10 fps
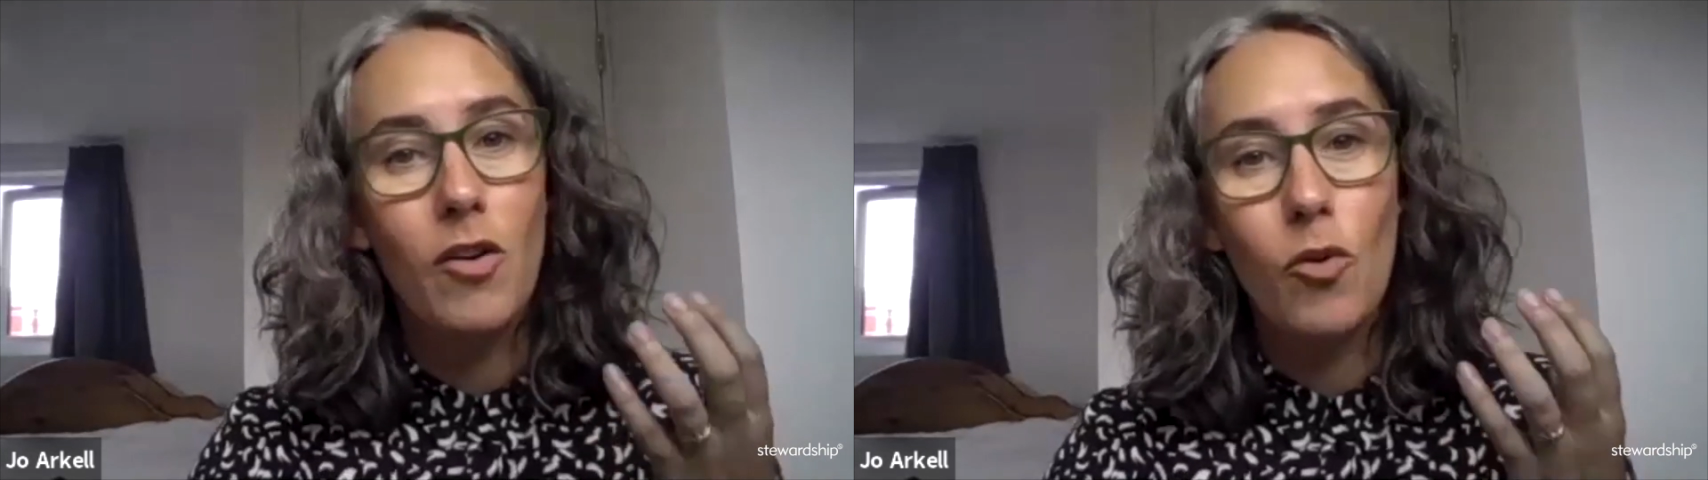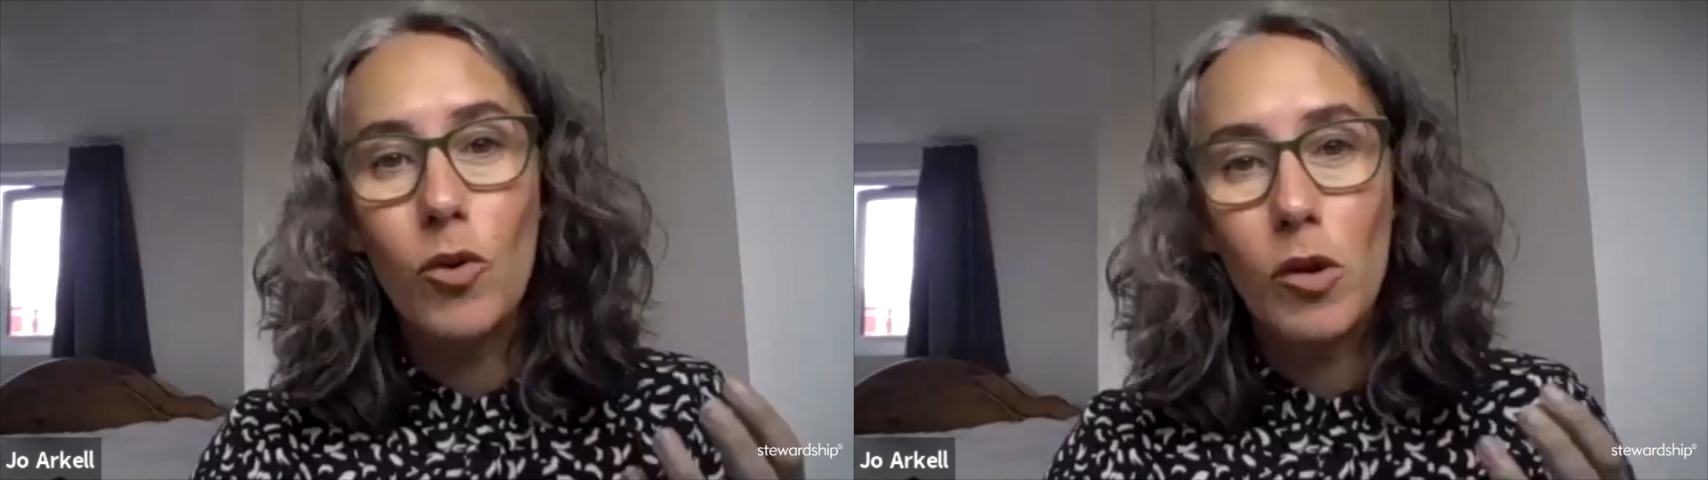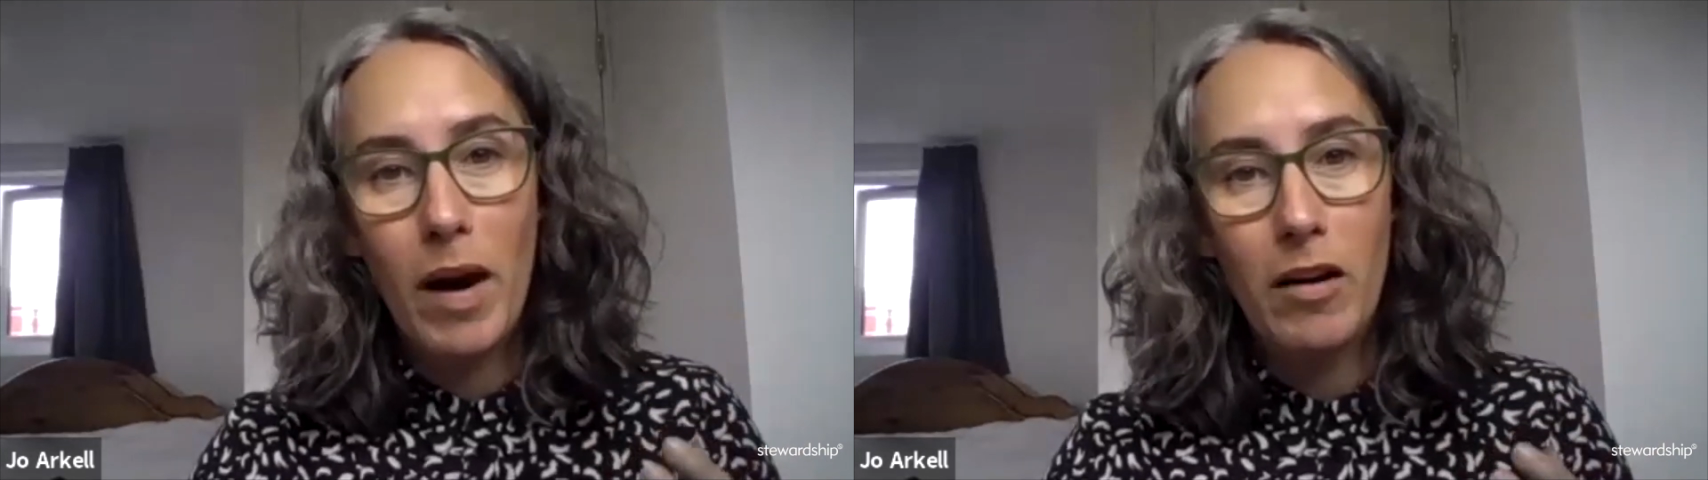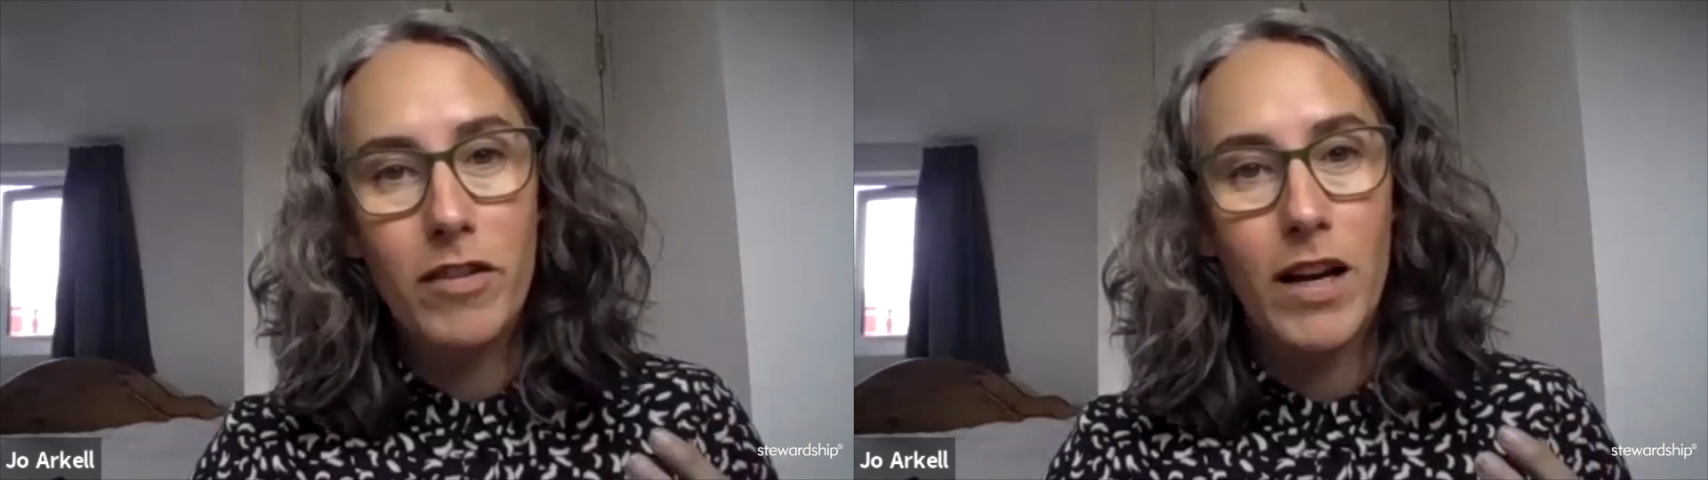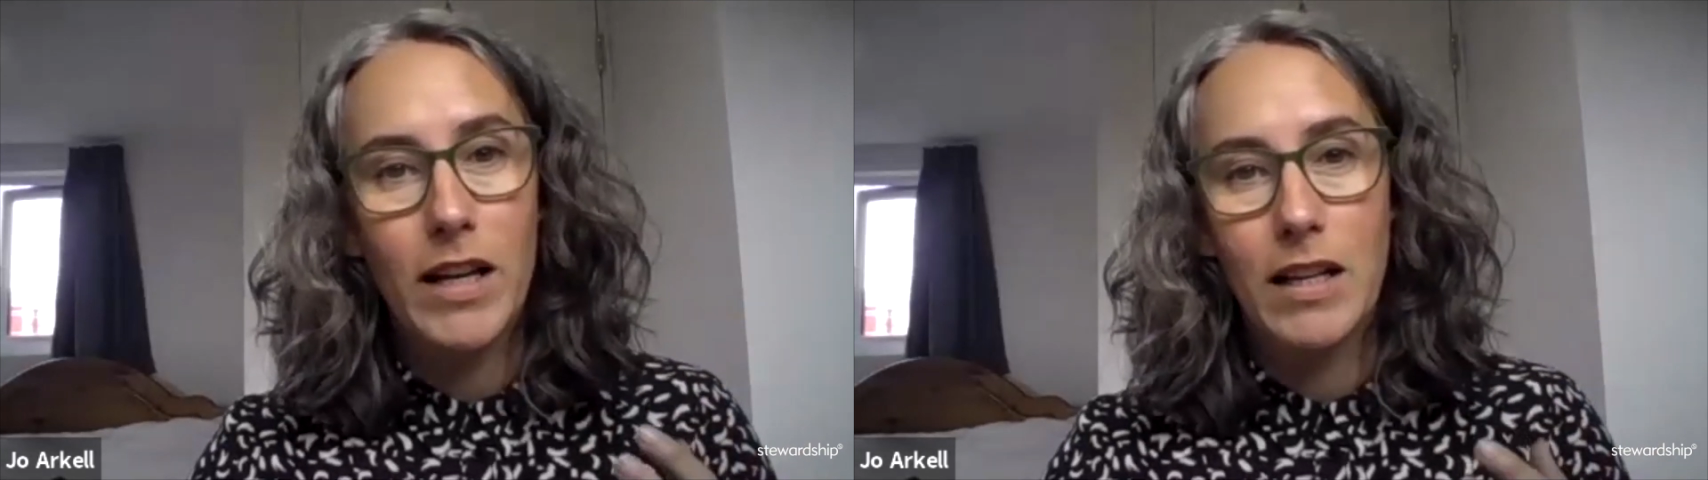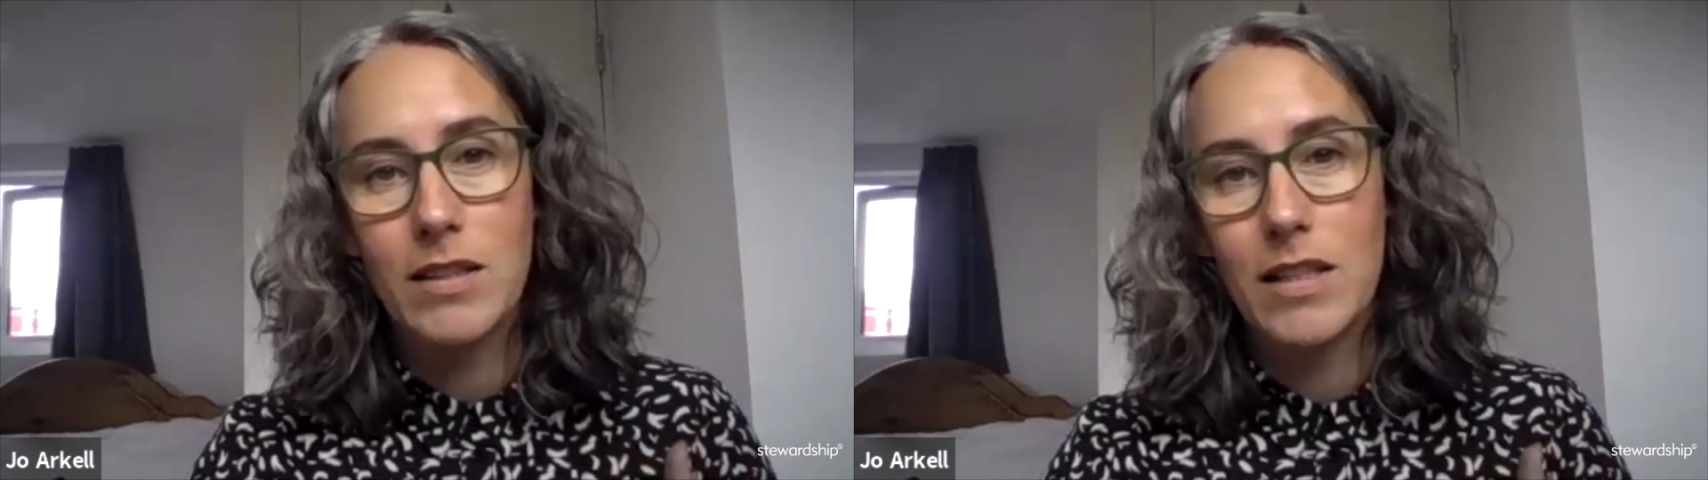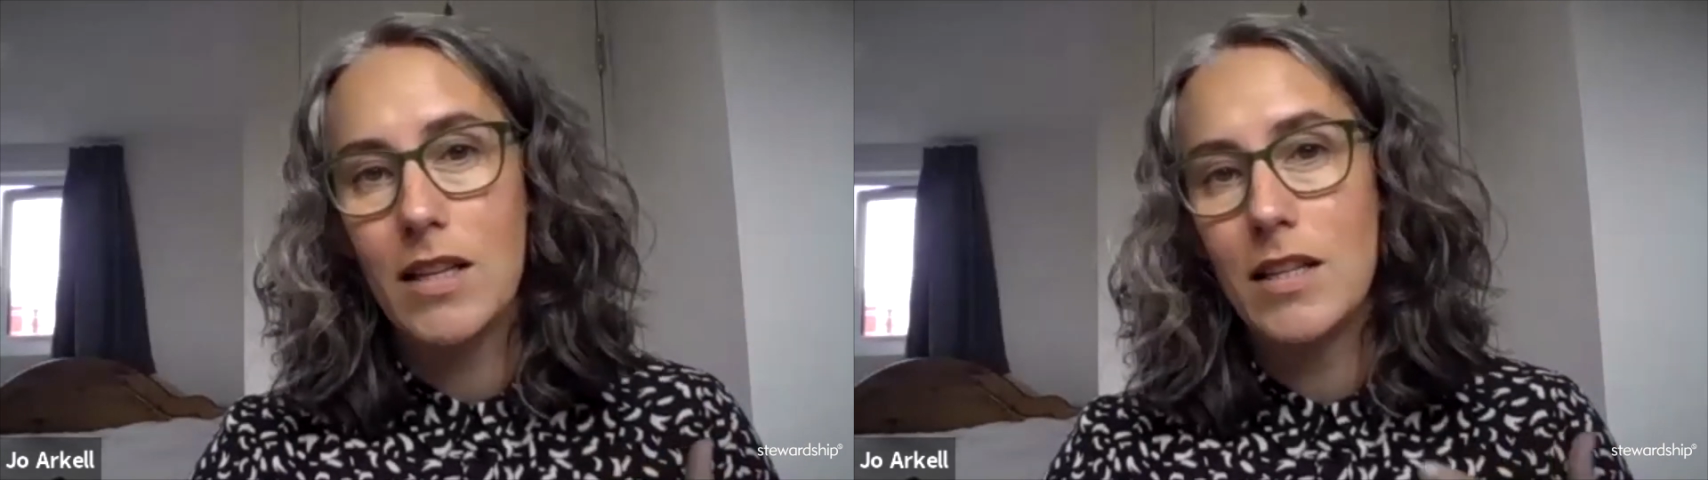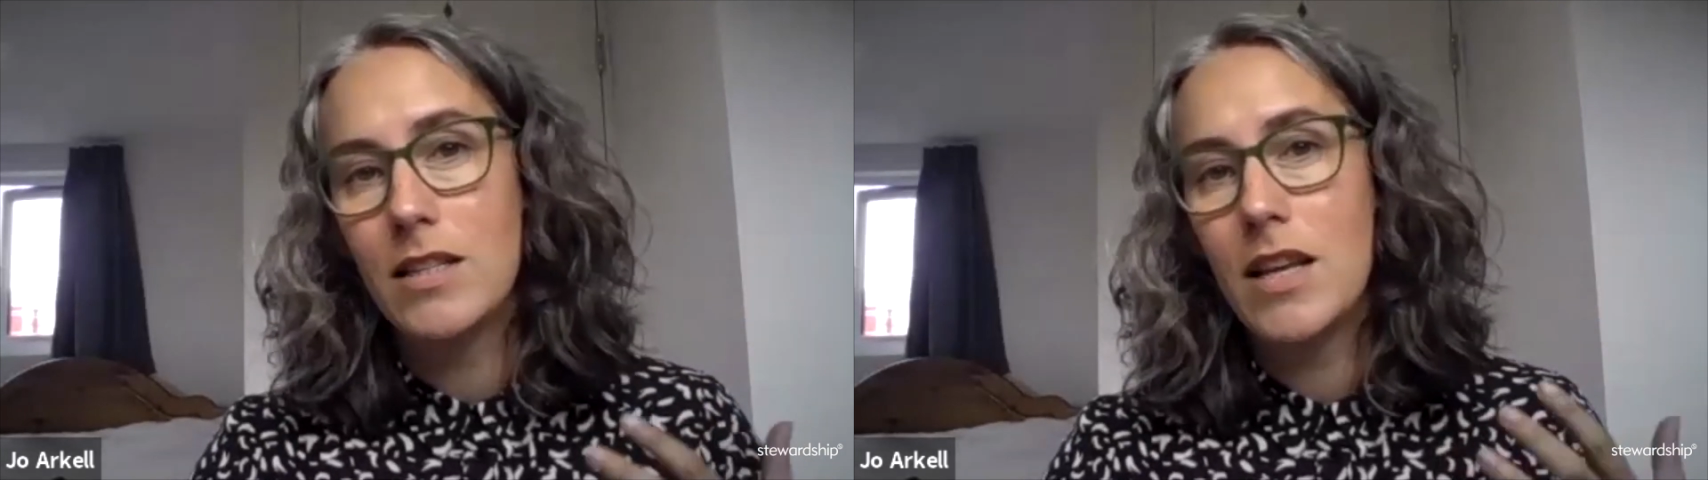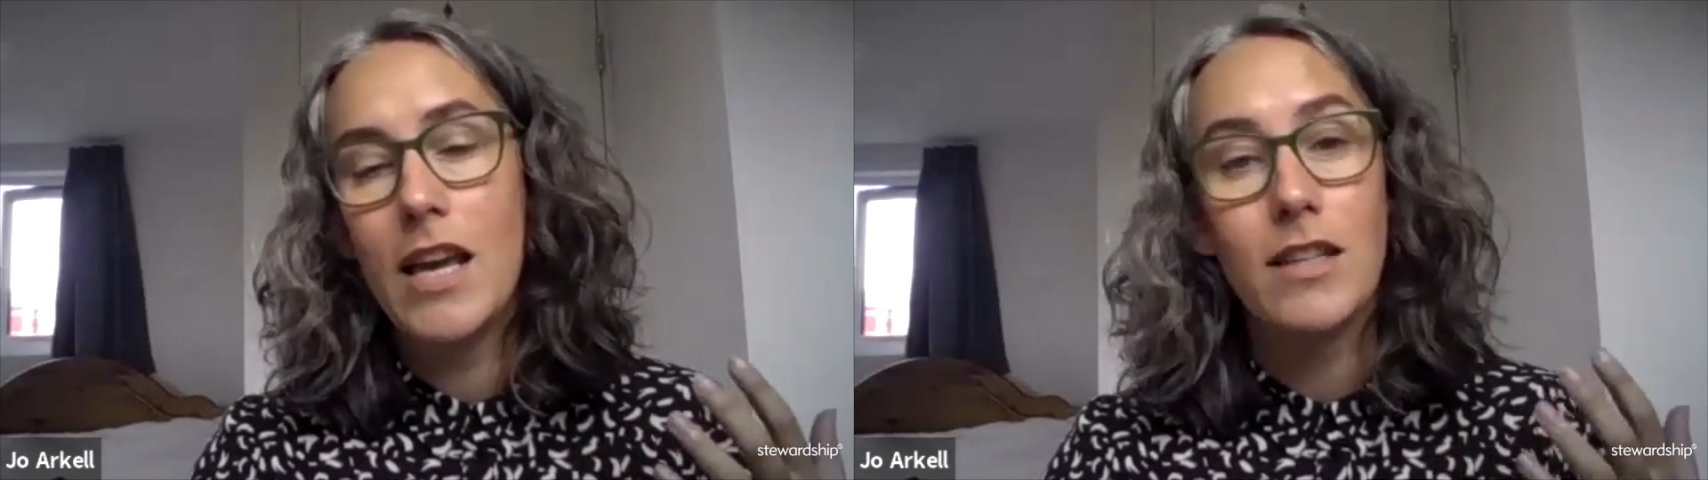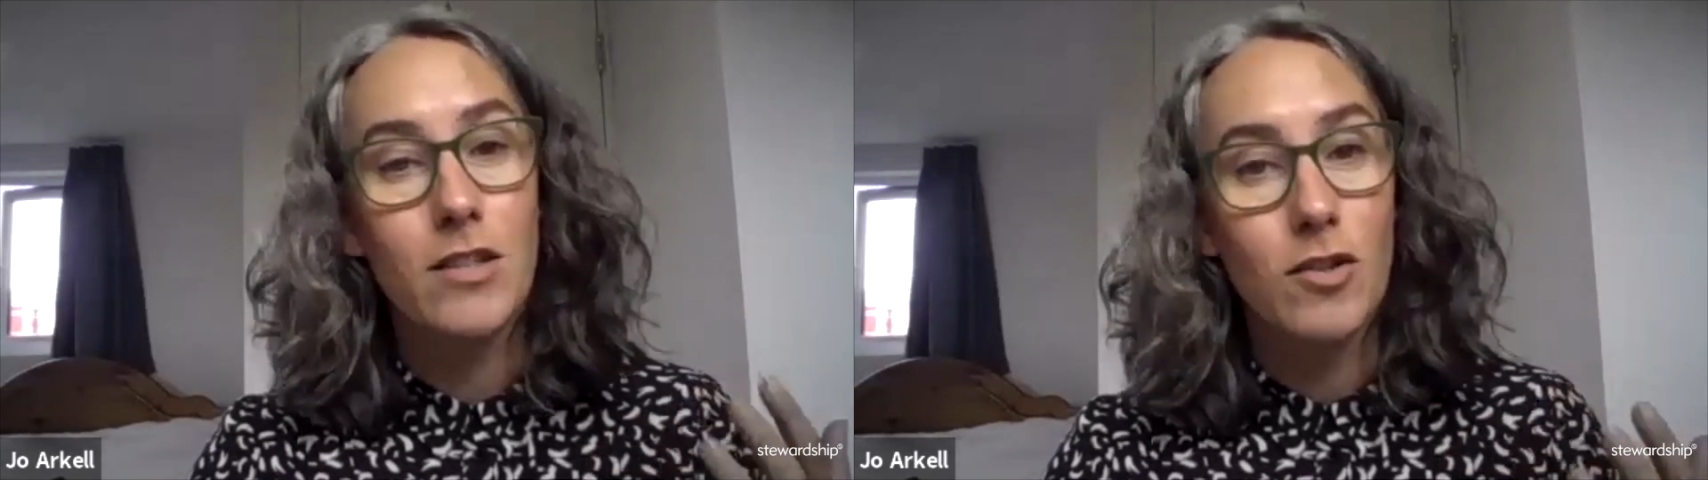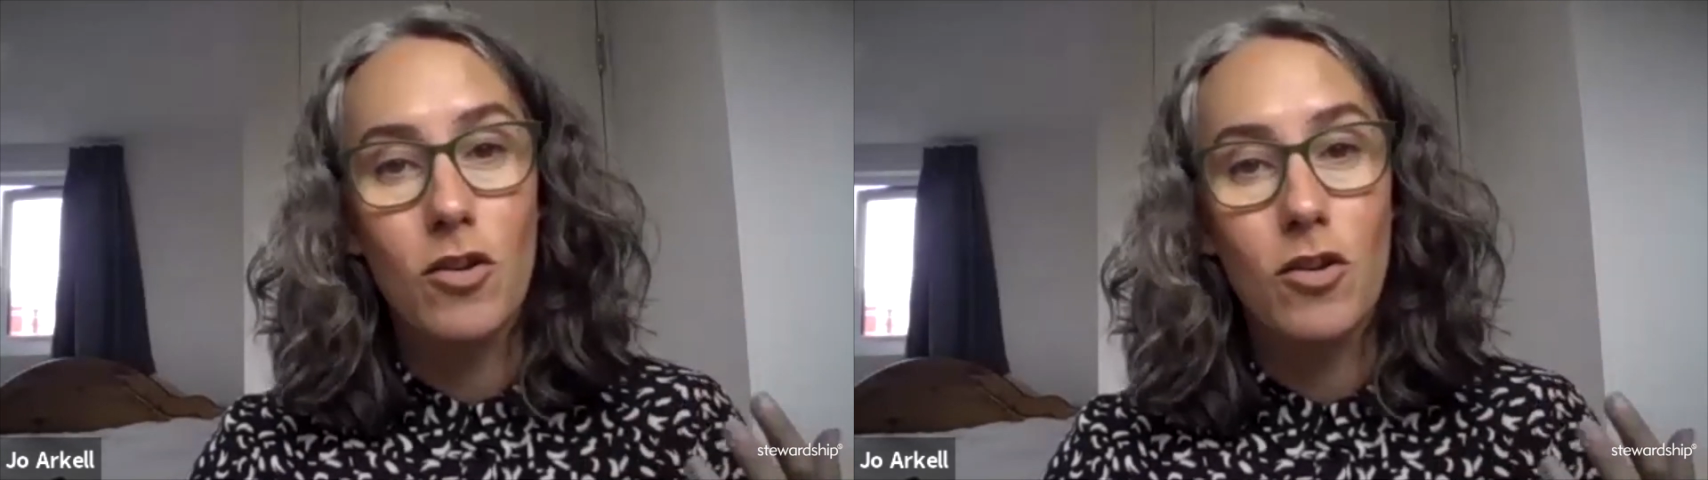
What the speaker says: all about finances, it's